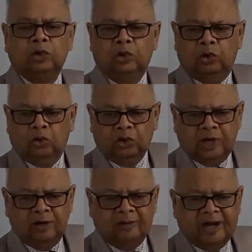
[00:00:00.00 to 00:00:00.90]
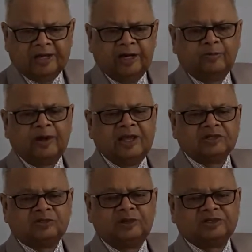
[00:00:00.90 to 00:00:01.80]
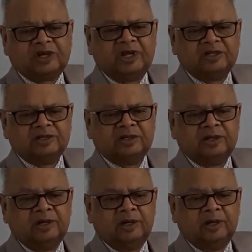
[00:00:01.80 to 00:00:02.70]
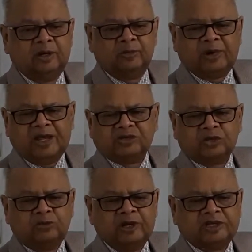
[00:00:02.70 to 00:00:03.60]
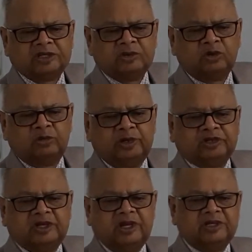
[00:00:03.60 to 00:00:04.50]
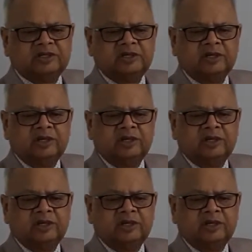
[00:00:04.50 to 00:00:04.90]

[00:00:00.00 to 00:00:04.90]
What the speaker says: Local market price will change. Price of vegetable will change.